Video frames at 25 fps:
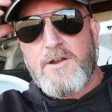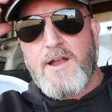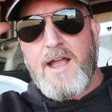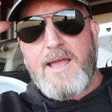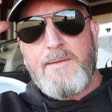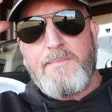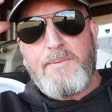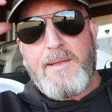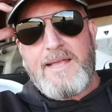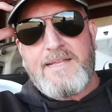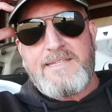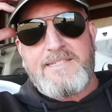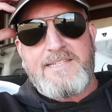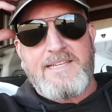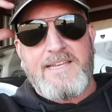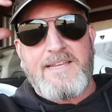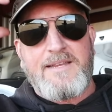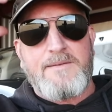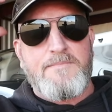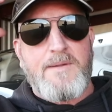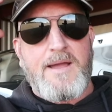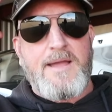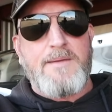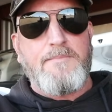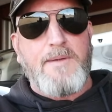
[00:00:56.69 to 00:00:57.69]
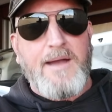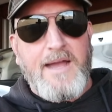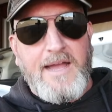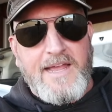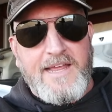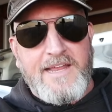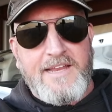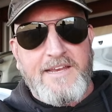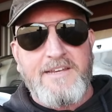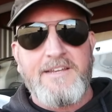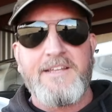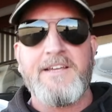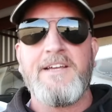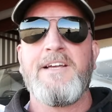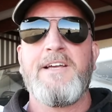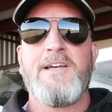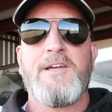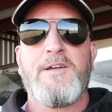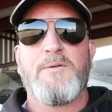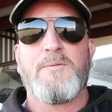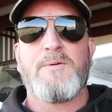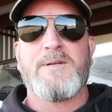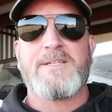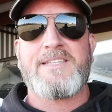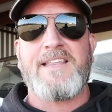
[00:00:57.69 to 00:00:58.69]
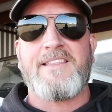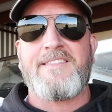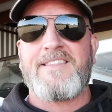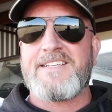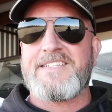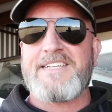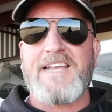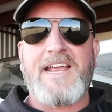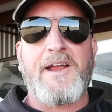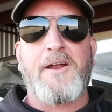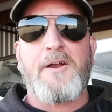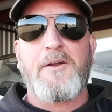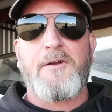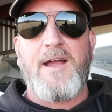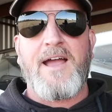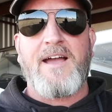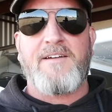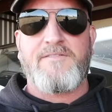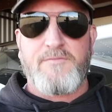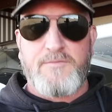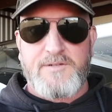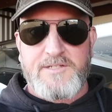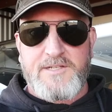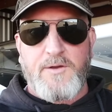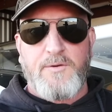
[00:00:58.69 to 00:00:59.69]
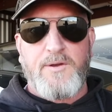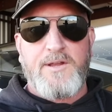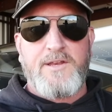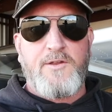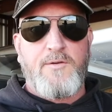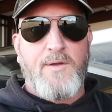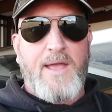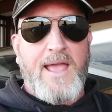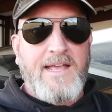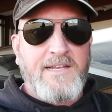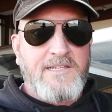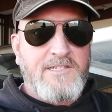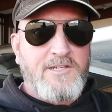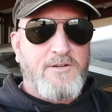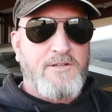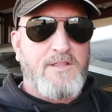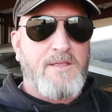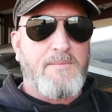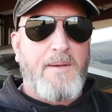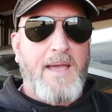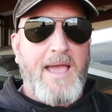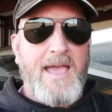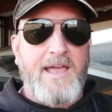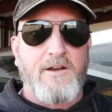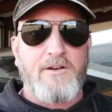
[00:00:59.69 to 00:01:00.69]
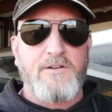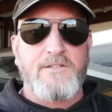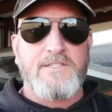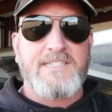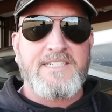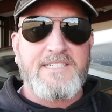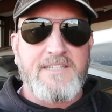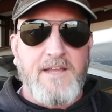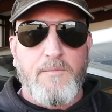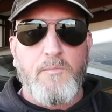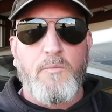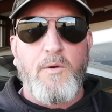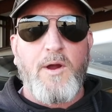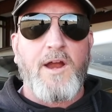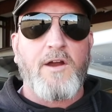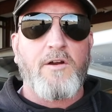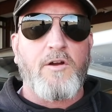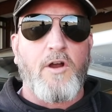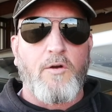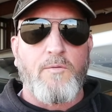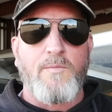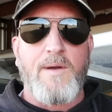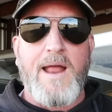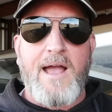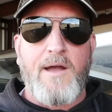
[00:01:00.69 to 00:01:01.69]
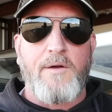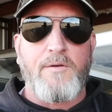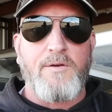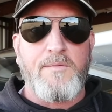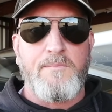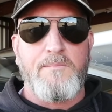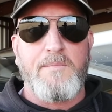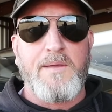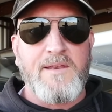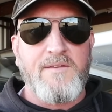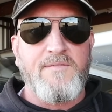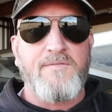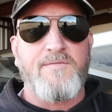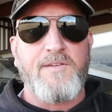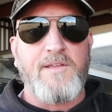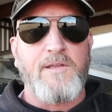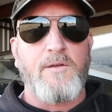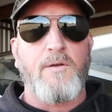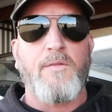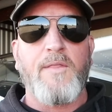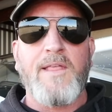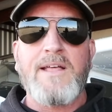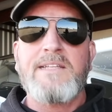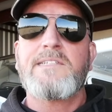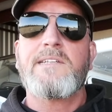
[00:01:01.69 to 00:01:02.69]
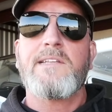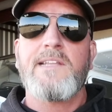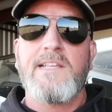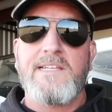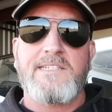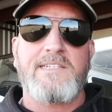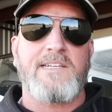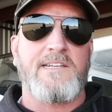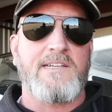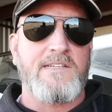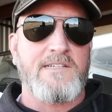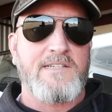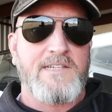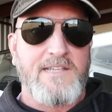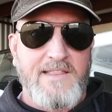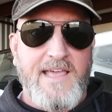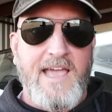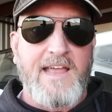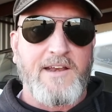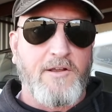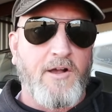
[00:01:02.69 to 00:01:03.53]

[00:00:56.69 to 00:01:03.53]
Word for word: I painted in my mind was that this aircraft was going to enter the pattern somewhere around midfield. Let's listen to that